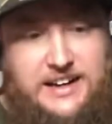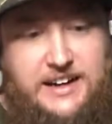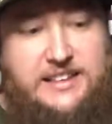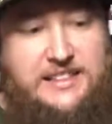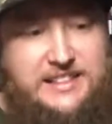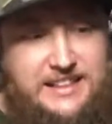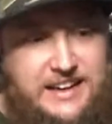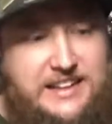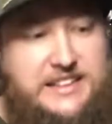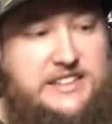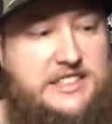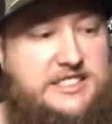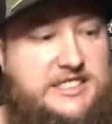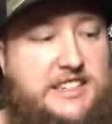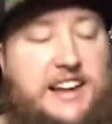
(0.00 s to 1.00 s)
like
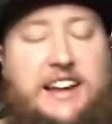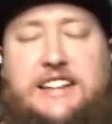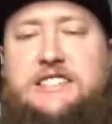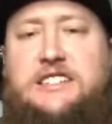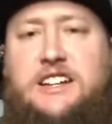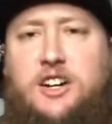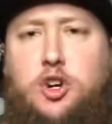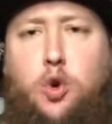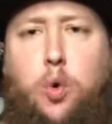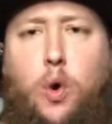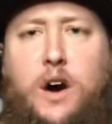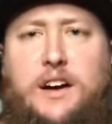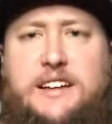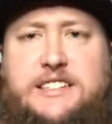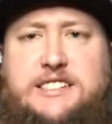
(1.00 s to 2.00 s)
this scent. It's an
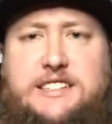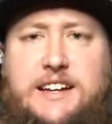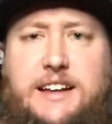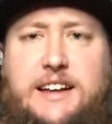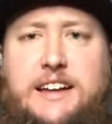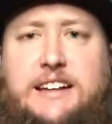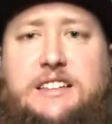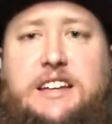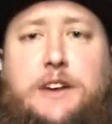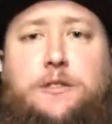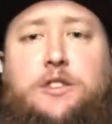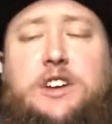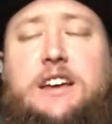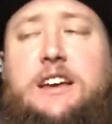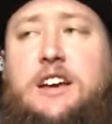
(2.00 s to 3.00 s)
aquatic scent. It
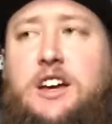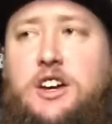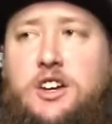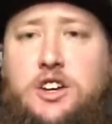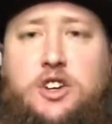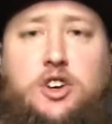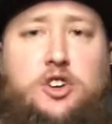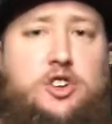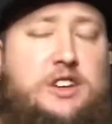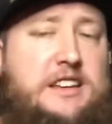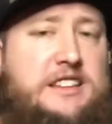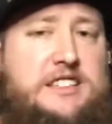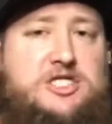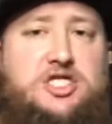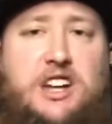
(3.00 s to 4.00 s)
definitely, you know, you get
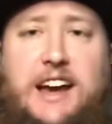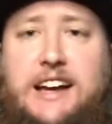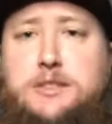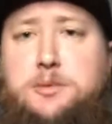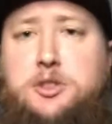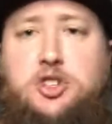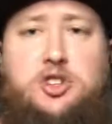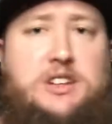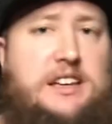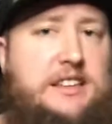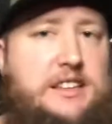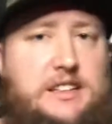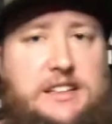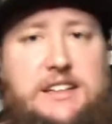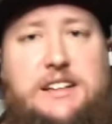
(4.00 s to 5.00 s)
the jasmine, you get
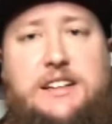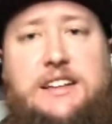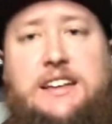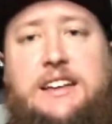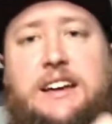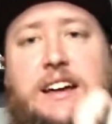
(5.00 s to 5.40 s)
the lily.